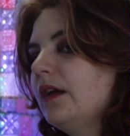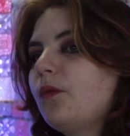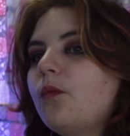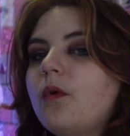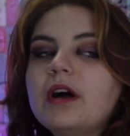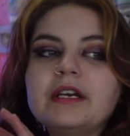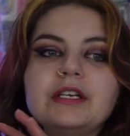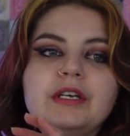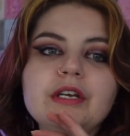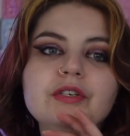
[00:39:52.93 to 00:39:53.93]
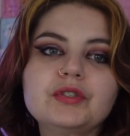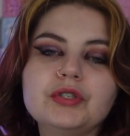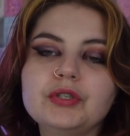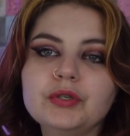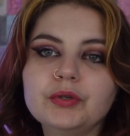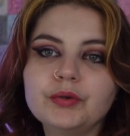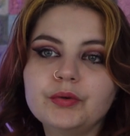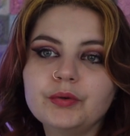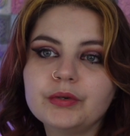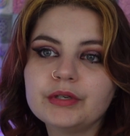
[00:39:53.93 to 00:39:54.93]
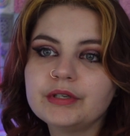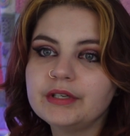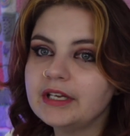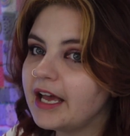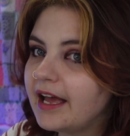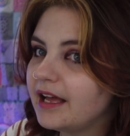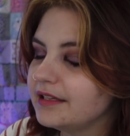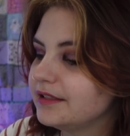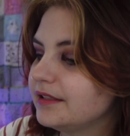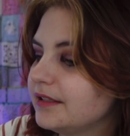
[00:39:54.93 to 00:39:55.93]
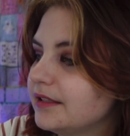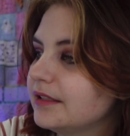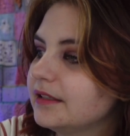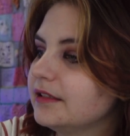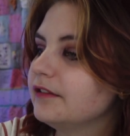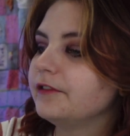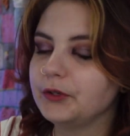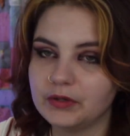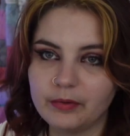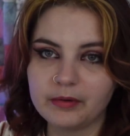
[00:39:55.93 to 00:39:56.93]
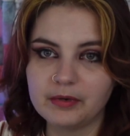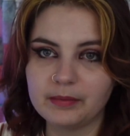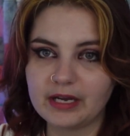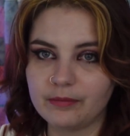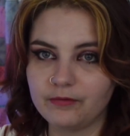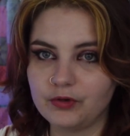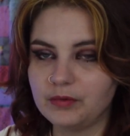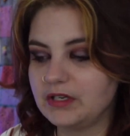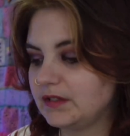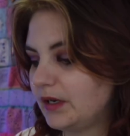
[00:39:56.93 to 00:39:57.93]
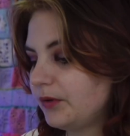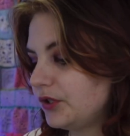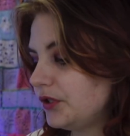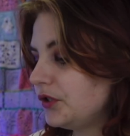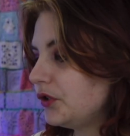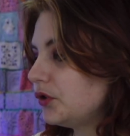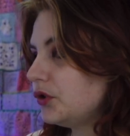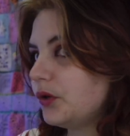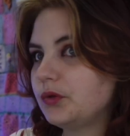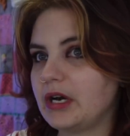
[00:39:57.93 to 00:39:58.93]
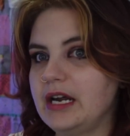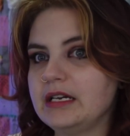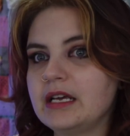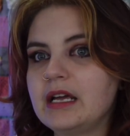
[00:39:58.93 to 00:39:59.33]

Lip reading: wanted to get food. They wanted me to pick up food because they were just so drained.